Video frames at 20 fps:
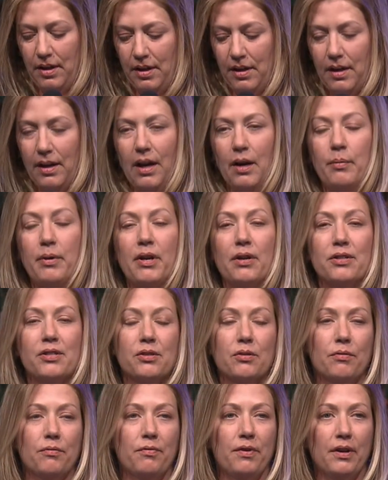and we are
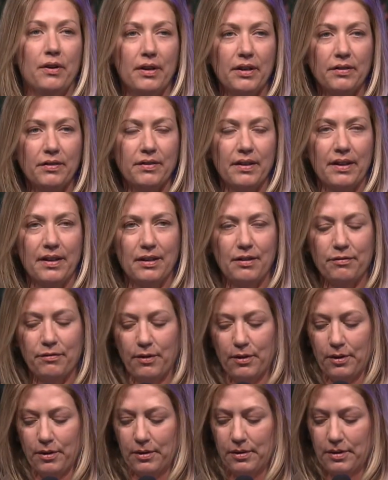so very
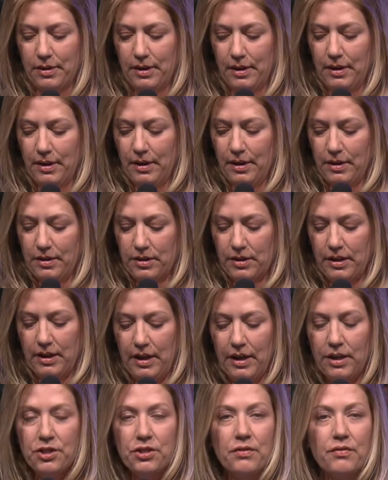thankful to
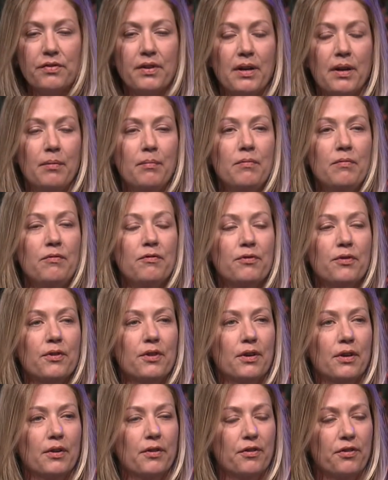each of them for
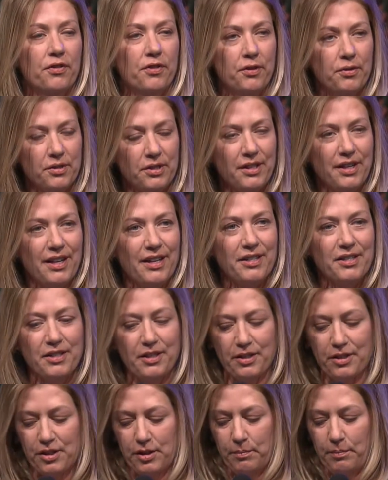their
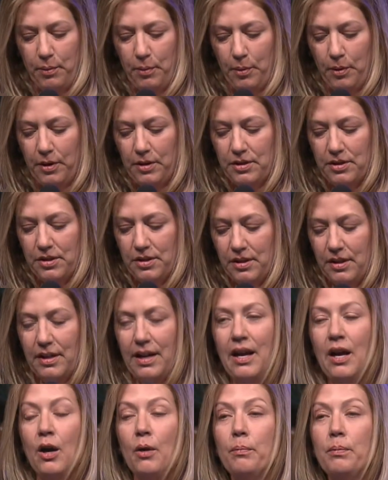enthusiastic support in
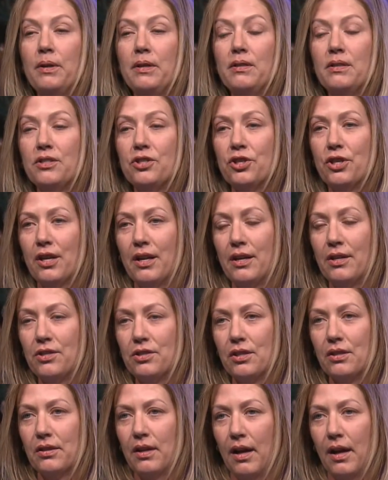helping to change
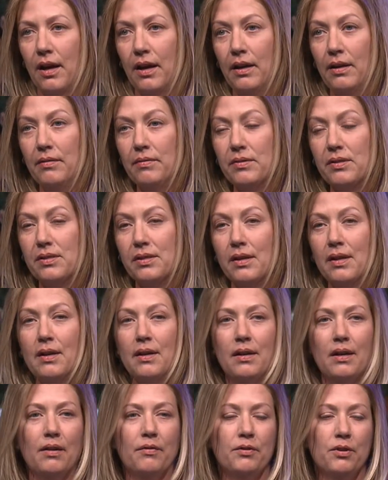the lives
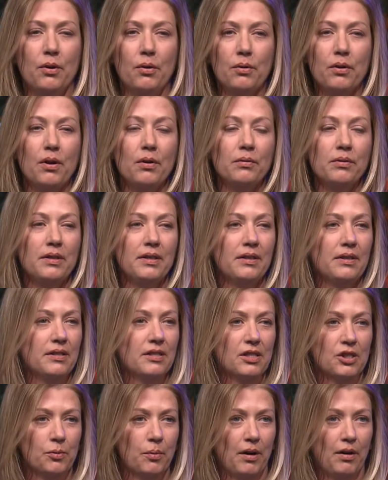of not only
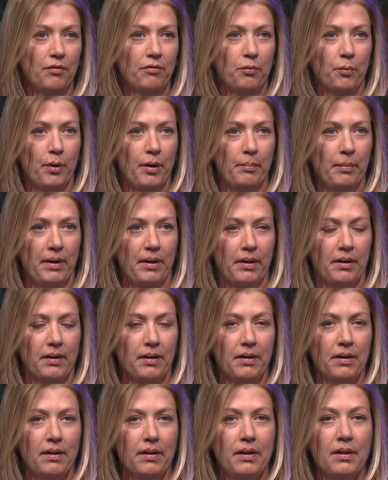these 12 women,
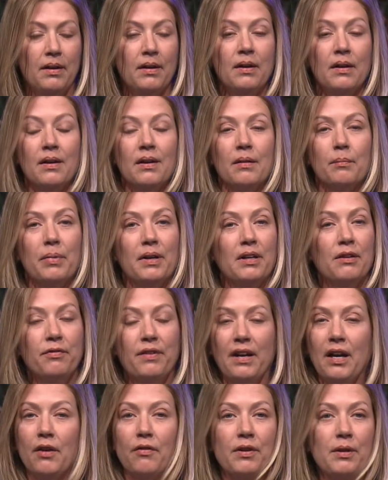but of
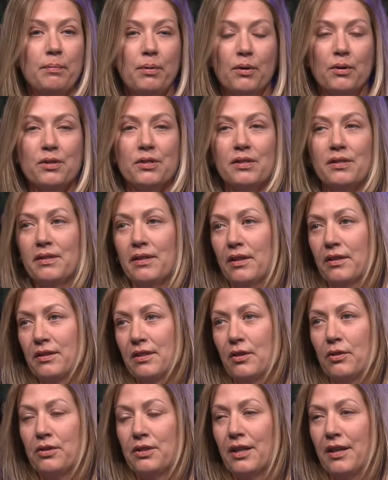every person that
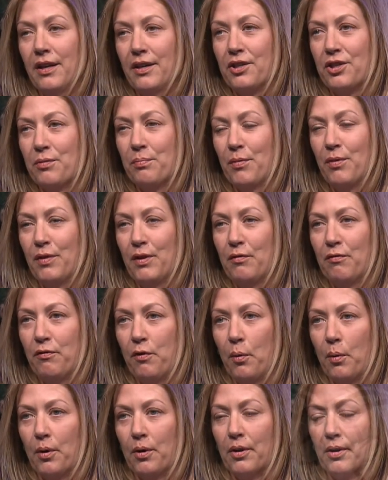they'll touch moving
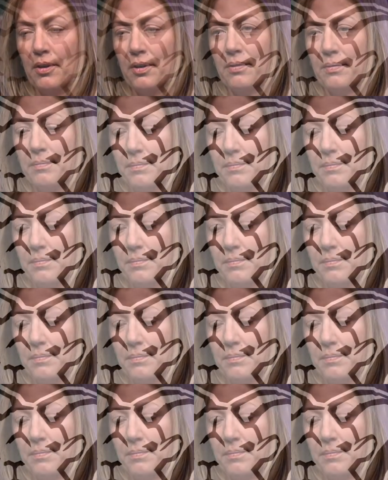forward.